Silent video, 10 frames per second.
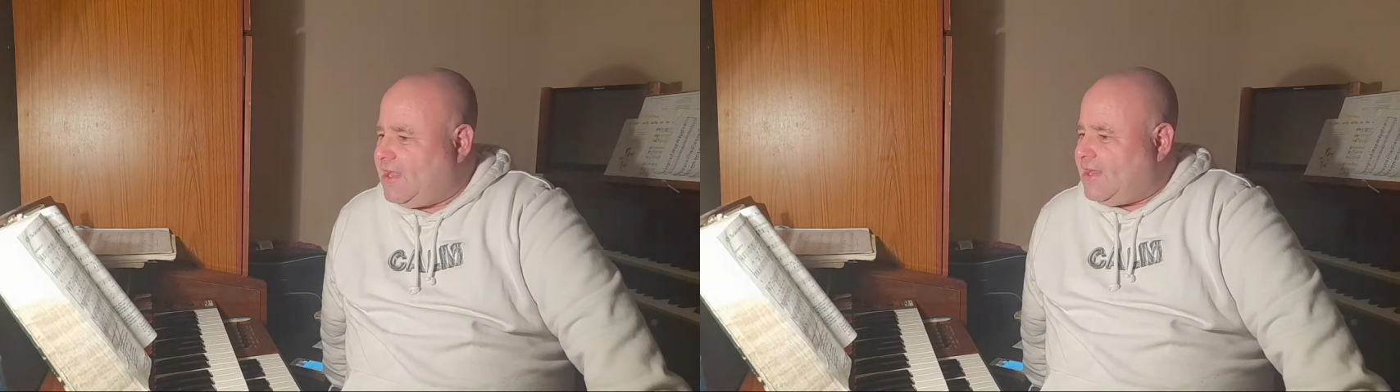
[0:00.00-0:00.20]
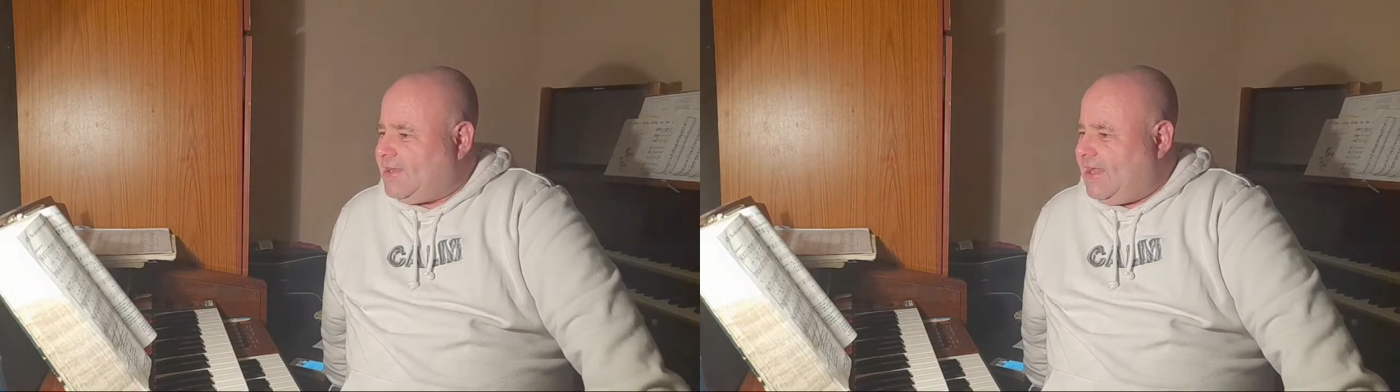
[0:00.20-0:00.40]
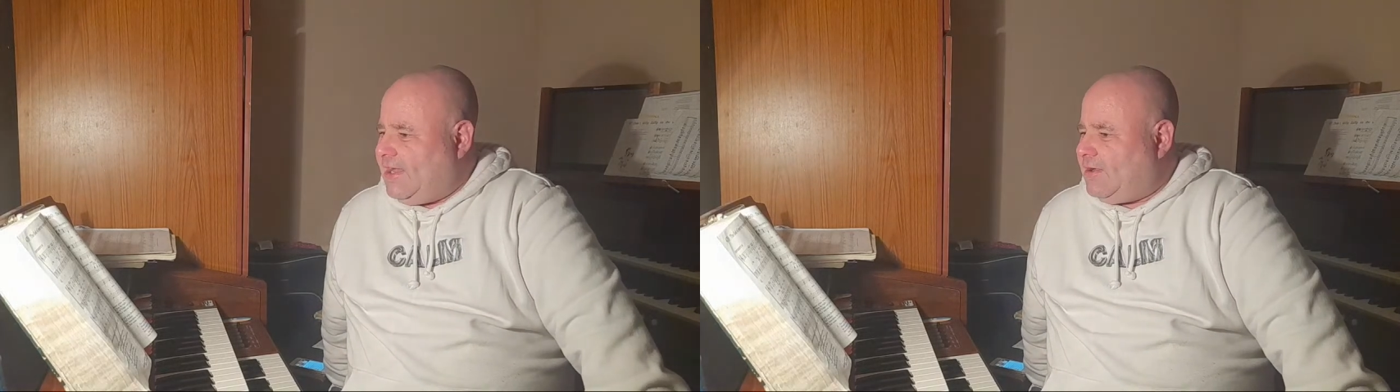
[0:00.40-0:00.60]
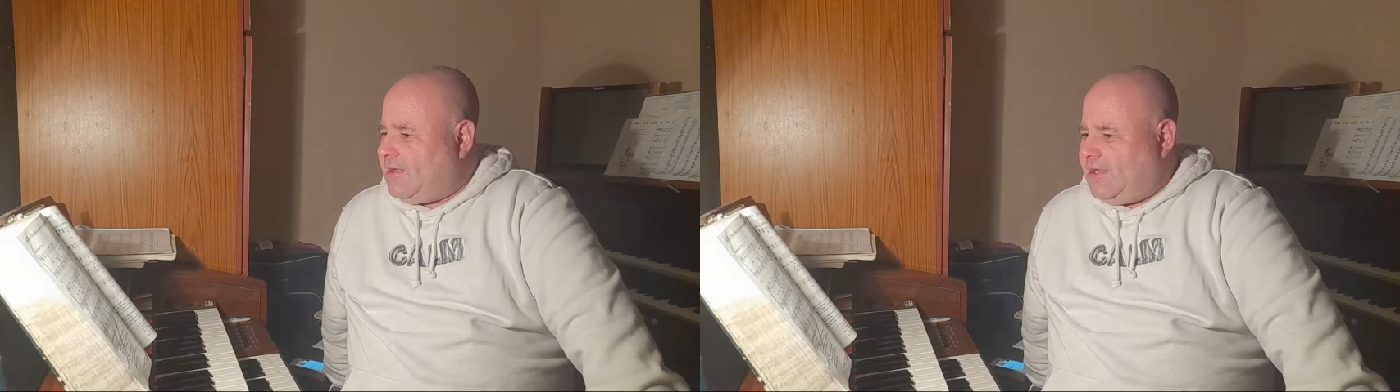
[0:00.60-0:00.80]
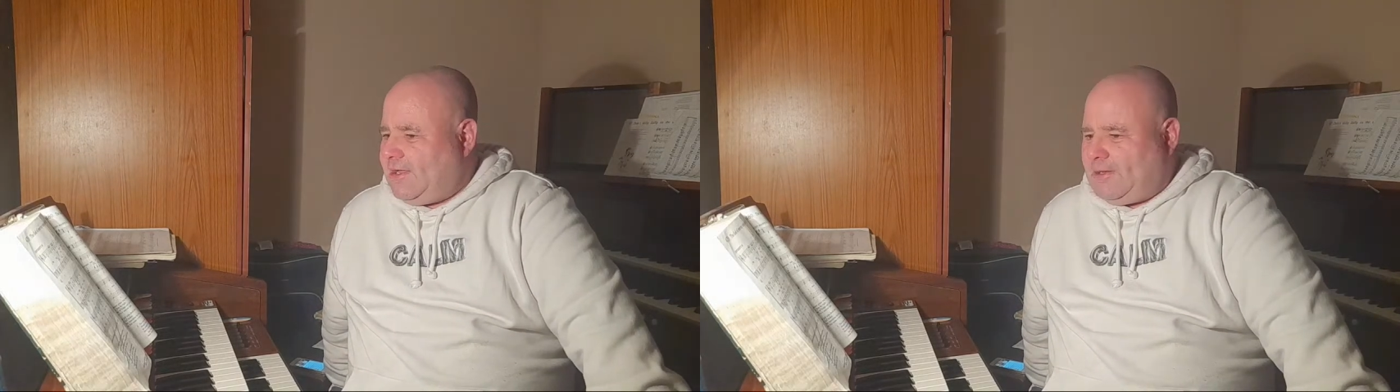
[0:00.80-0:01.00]
Now
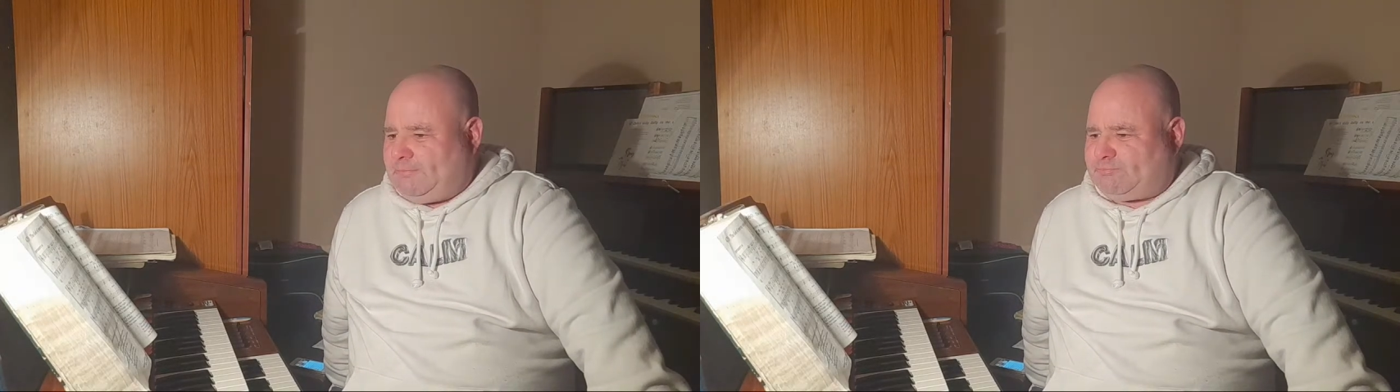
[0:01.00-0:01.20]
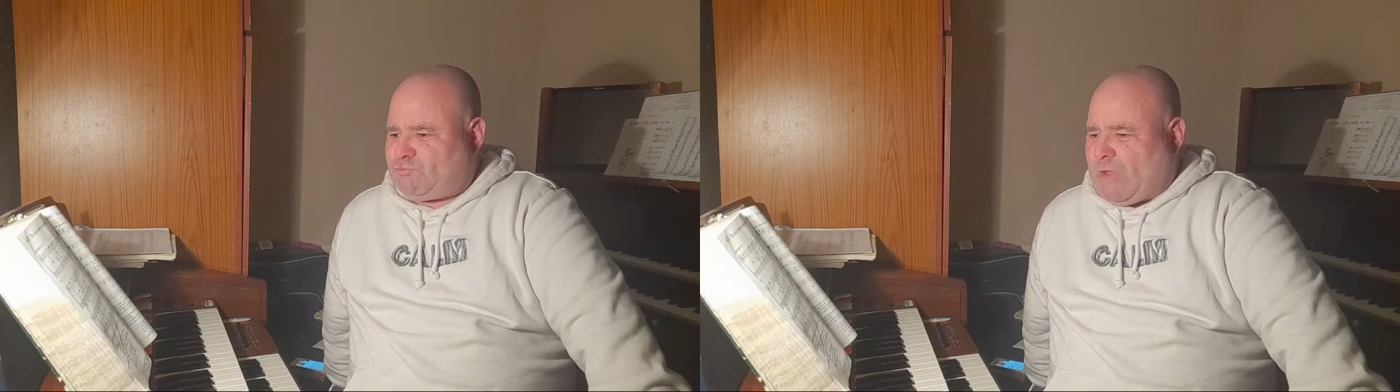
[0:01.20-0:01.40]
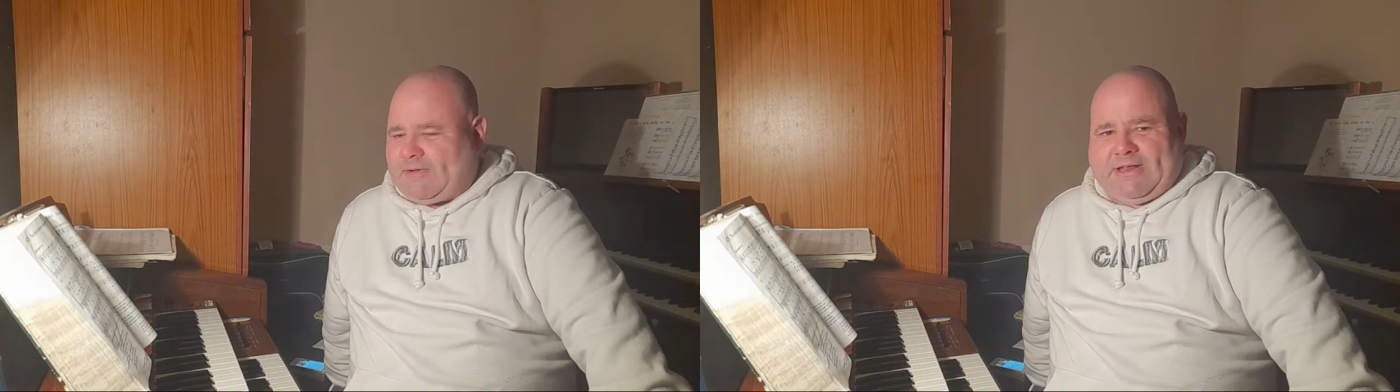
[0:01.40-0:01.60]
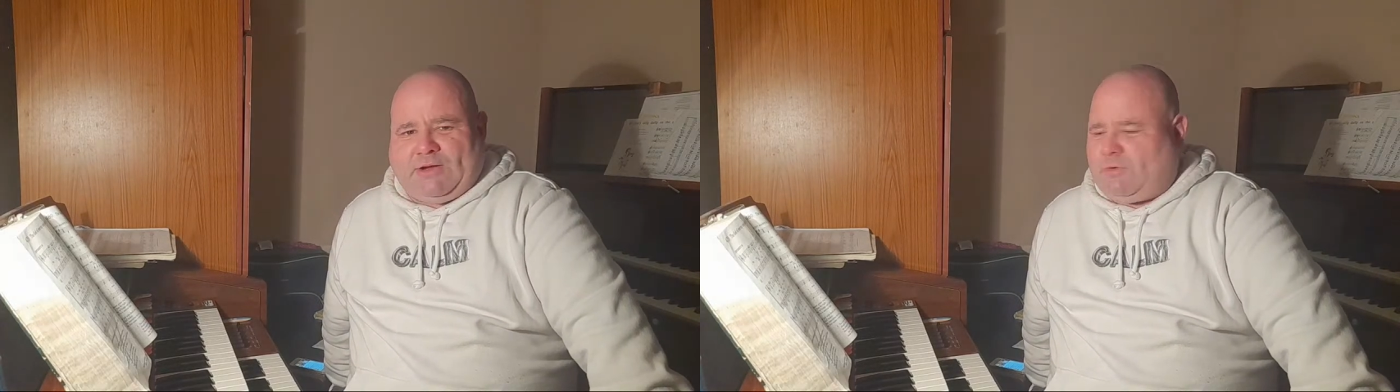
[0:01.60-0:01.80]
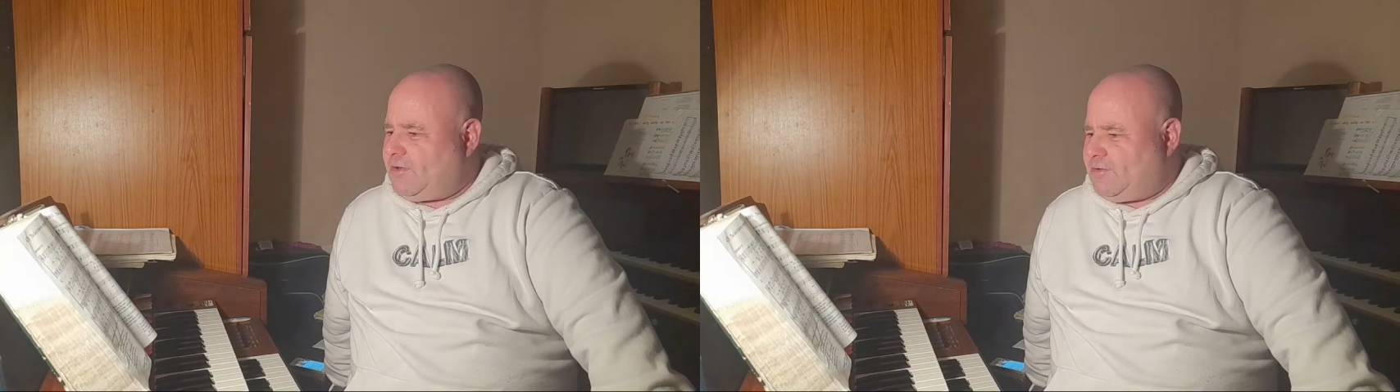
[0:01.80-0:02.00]
what I'm
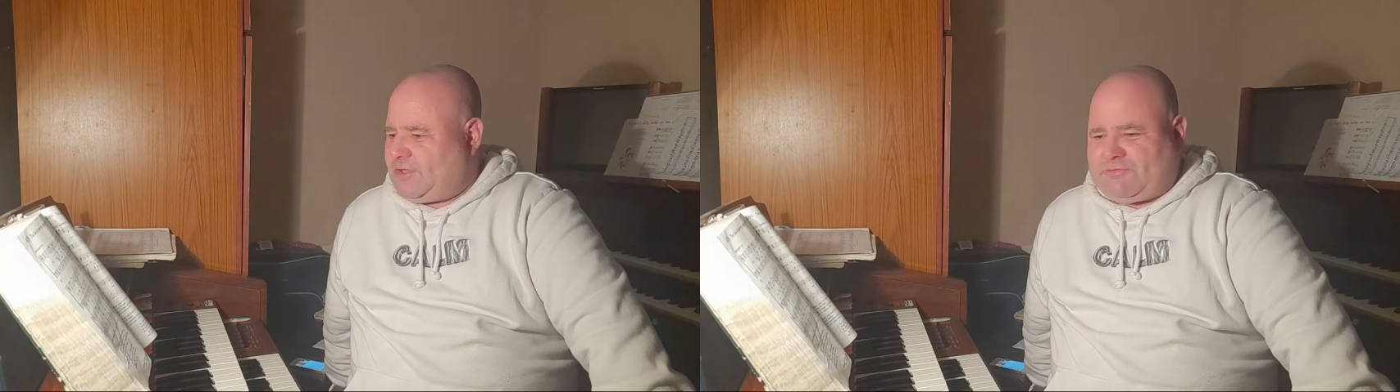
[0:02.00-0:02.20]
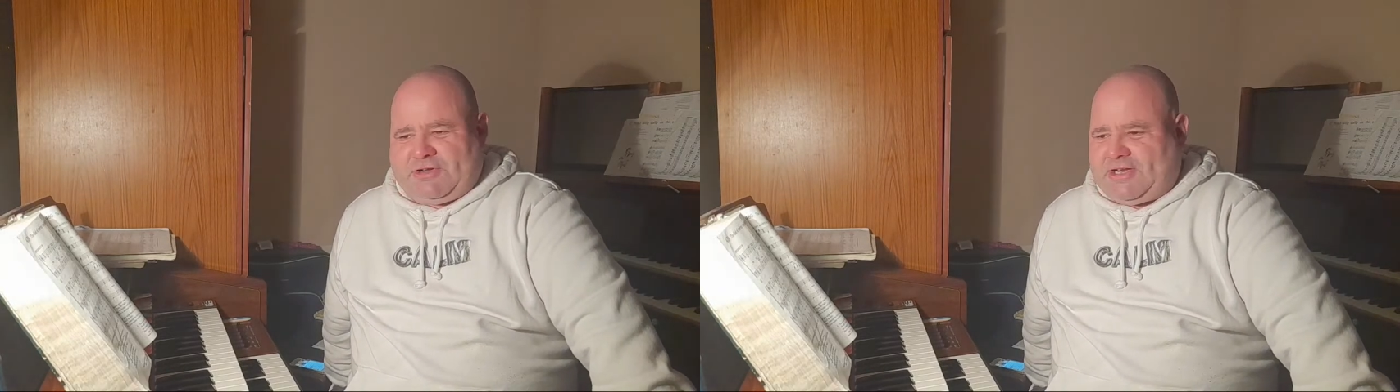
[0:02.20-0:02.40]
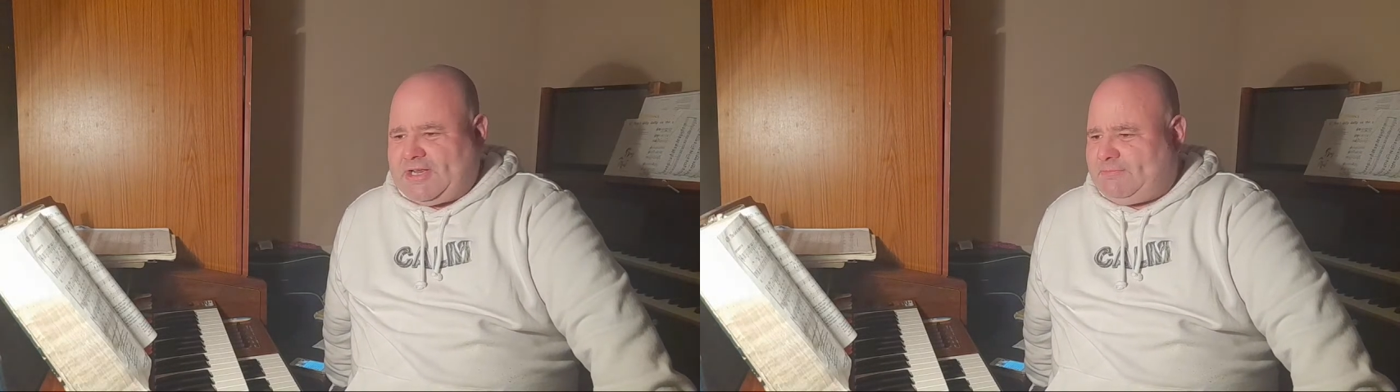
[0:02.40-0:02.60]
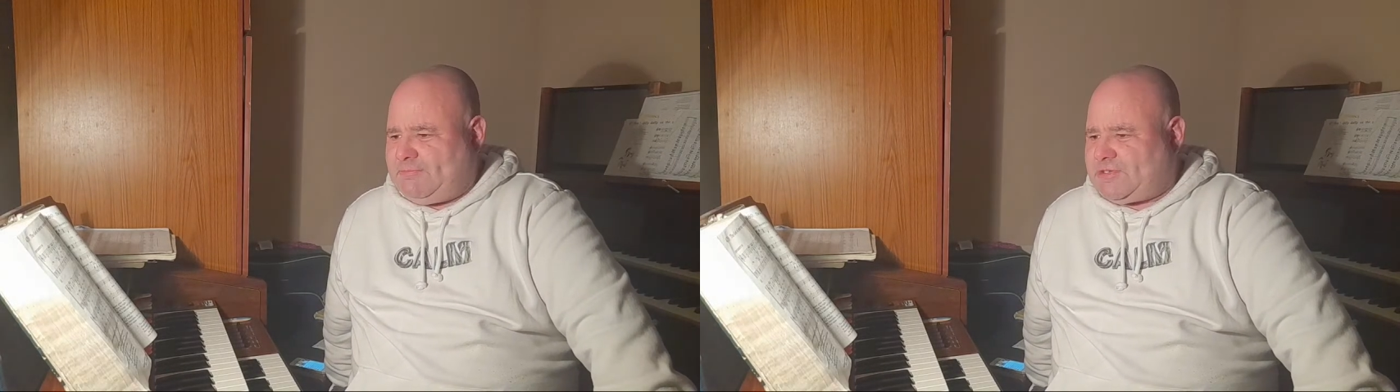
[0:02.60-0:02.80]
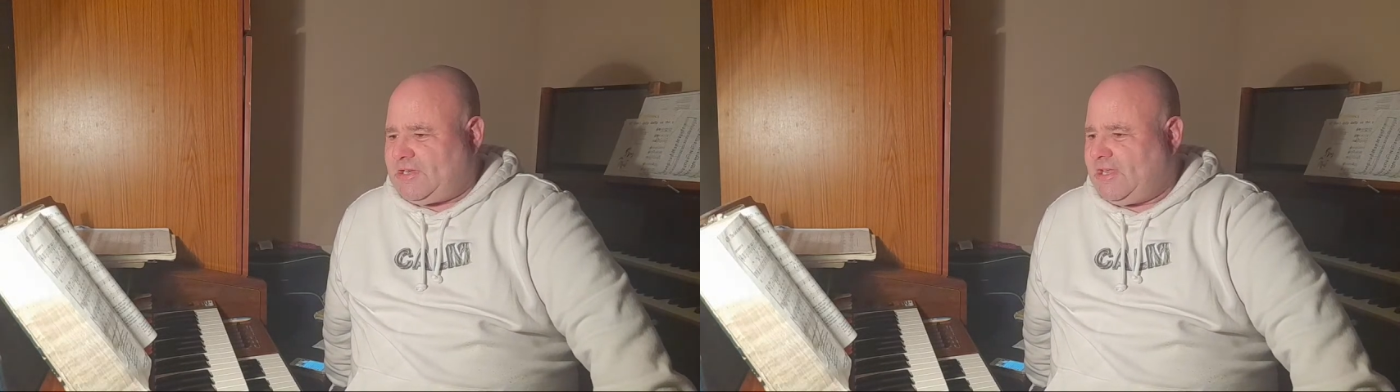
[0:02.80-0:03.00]
going to do, 3
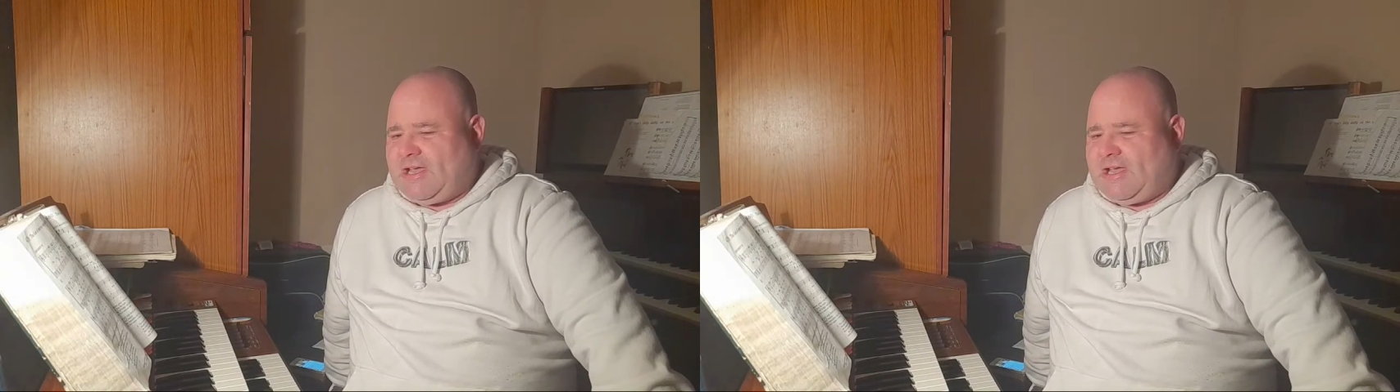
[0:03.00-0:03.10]
hymns.